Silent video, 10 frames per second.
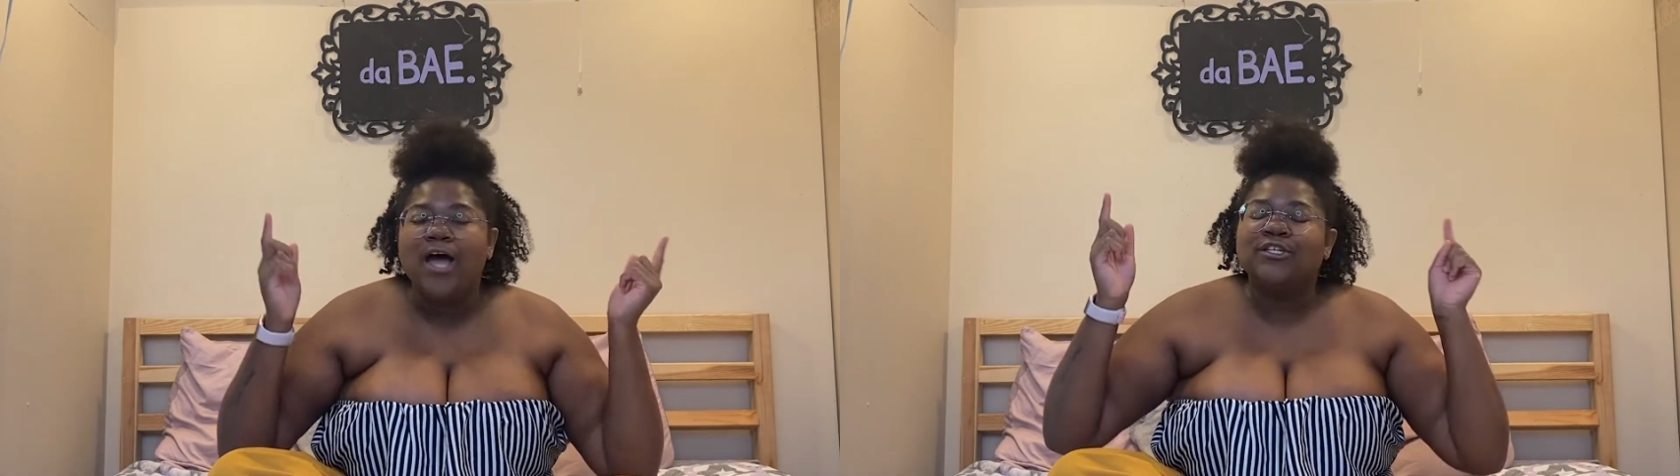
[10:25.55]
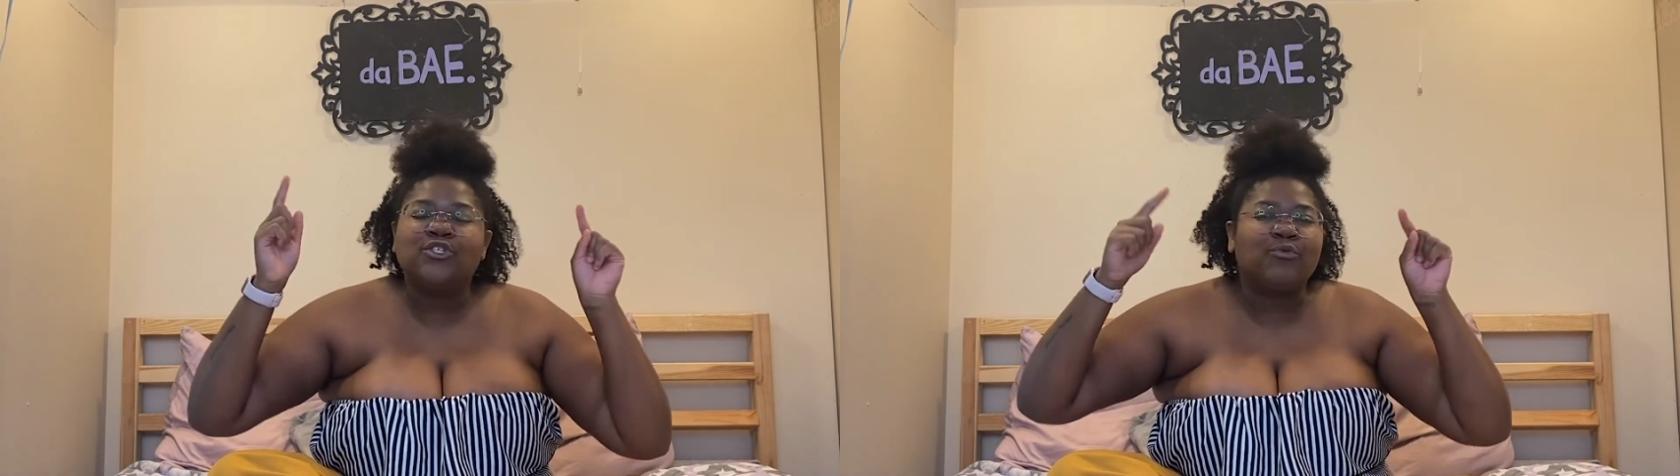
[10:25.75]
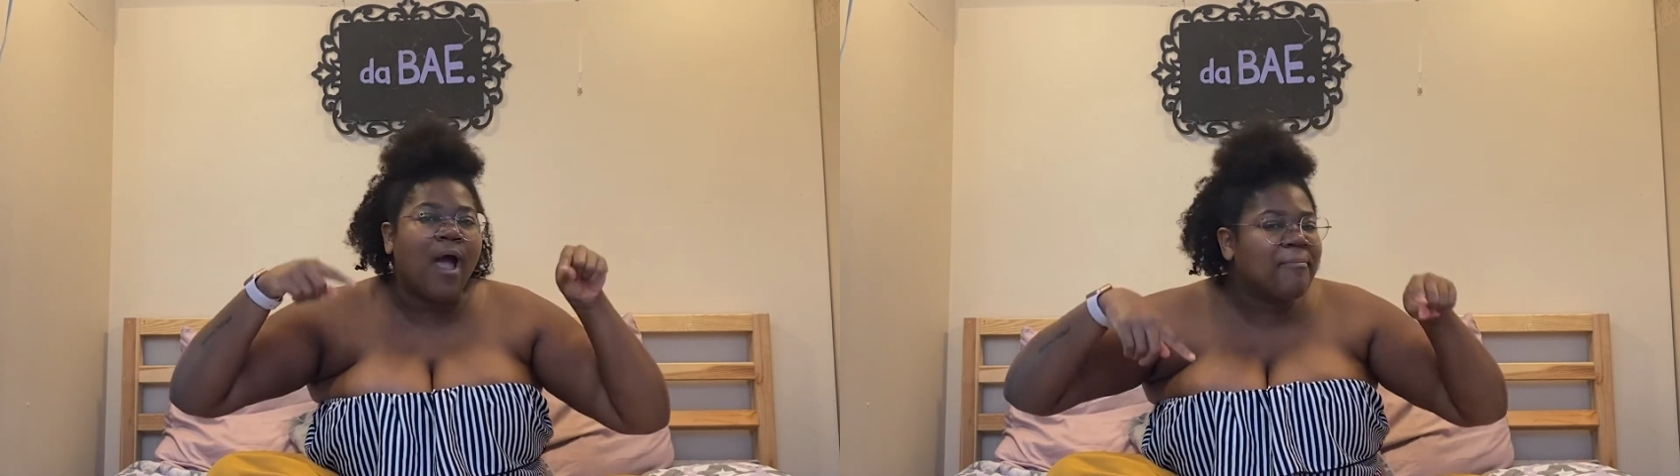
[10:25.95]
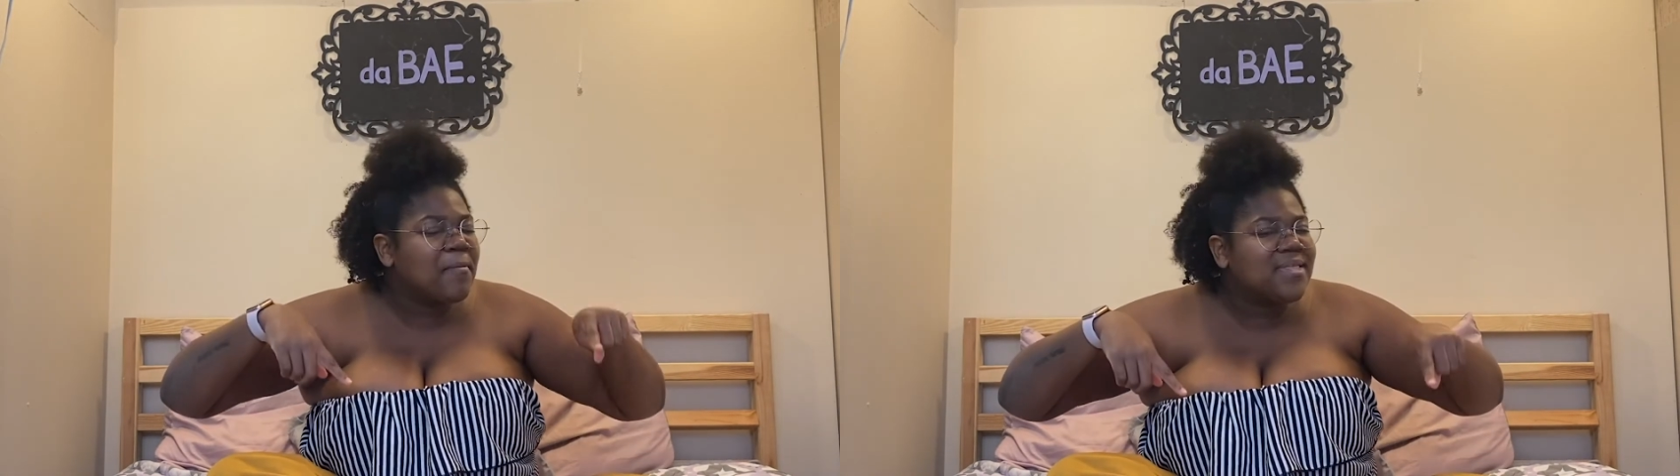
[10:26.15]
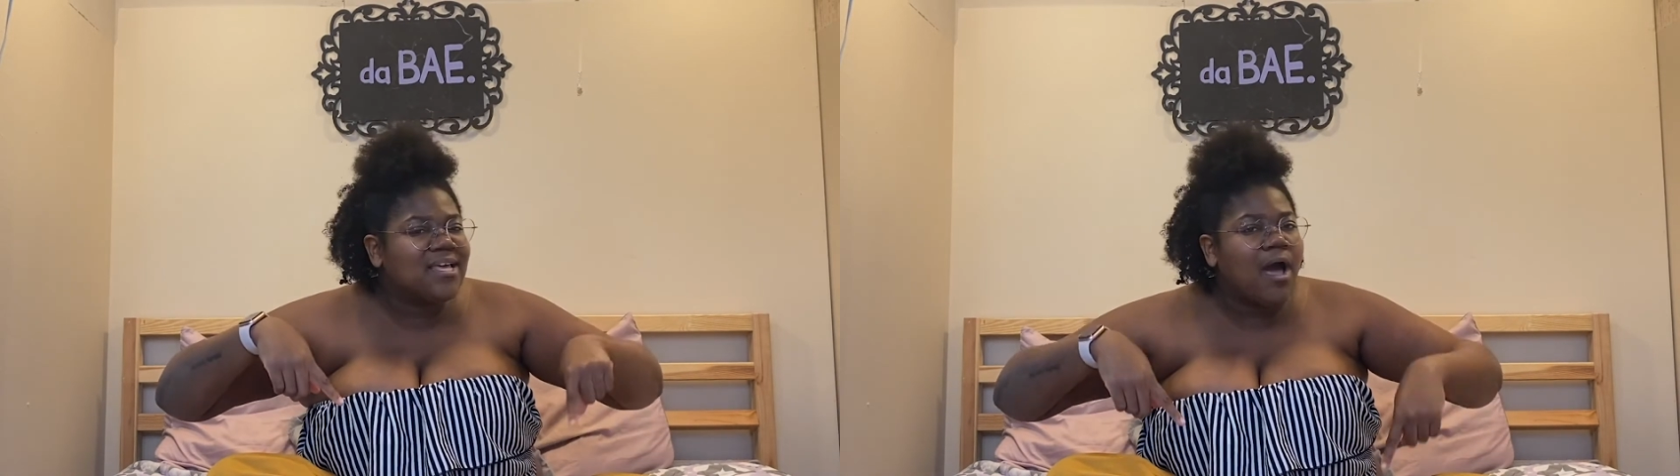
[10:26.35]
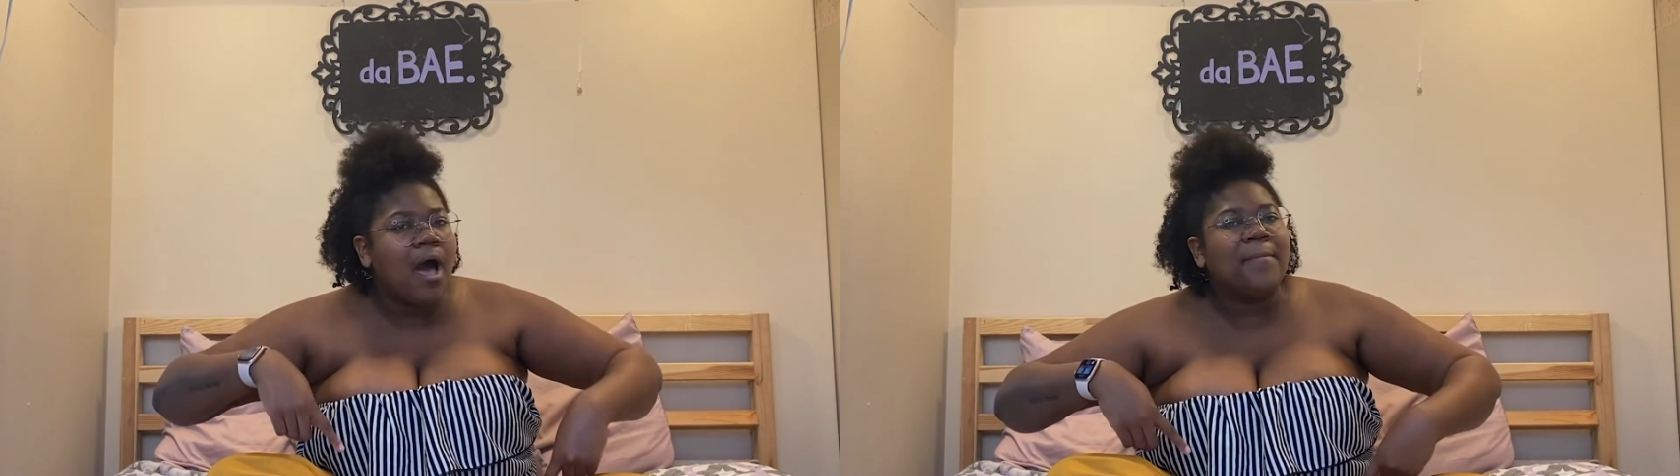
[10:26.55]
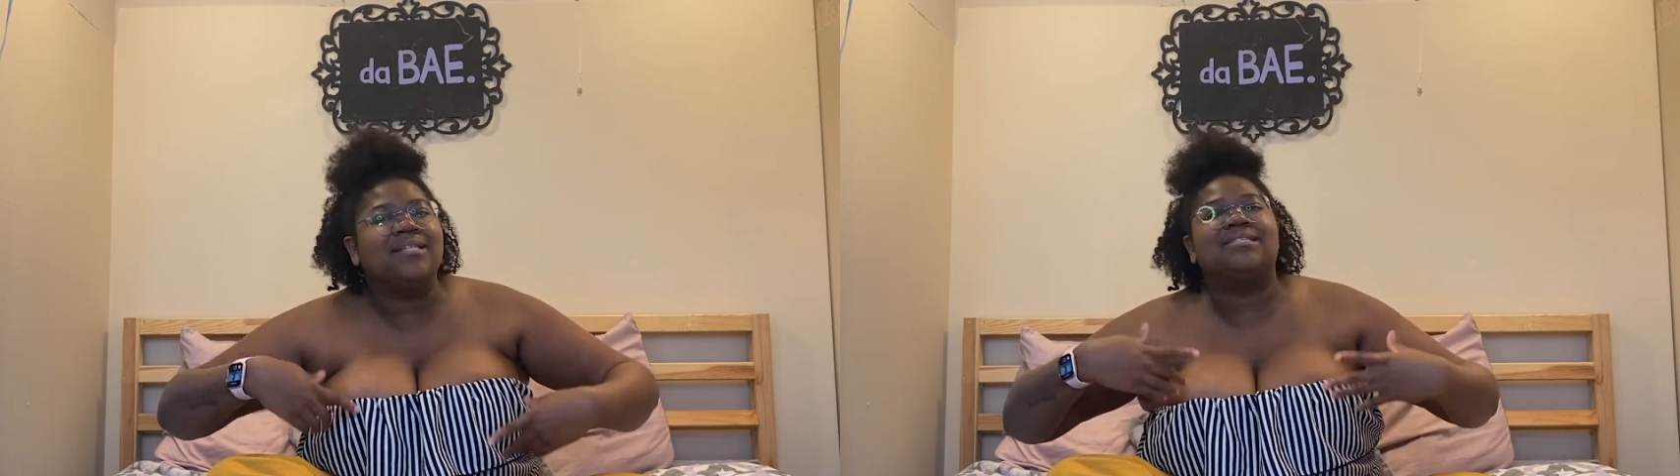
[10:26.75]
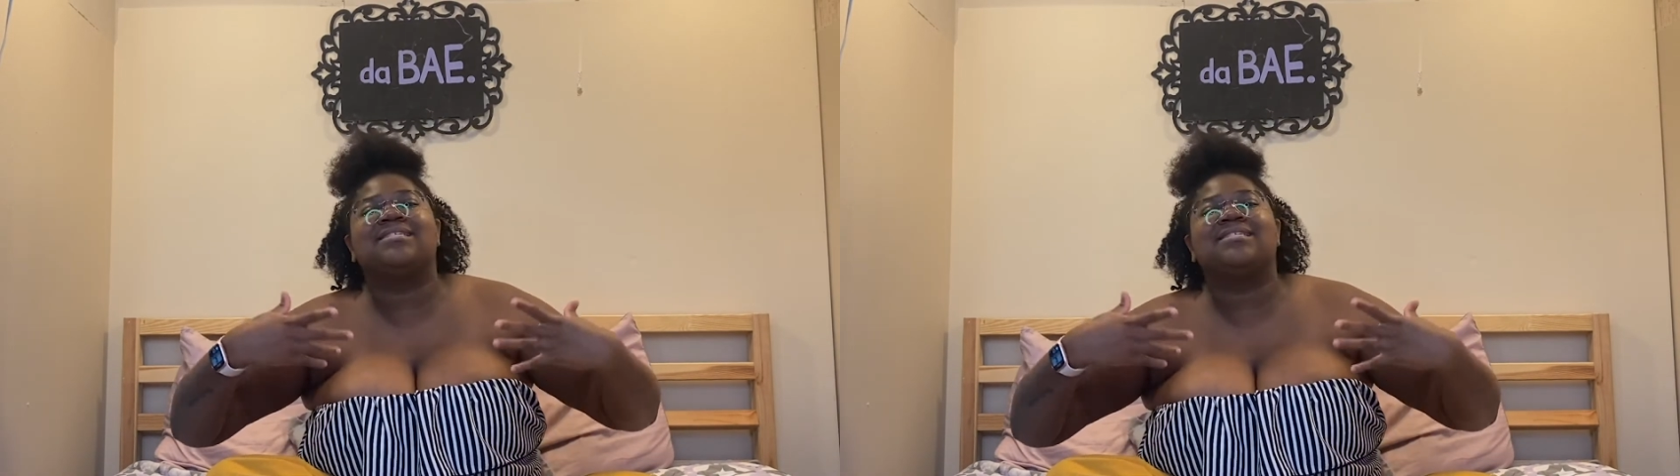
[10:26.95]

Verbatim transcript: Drop them in the comments.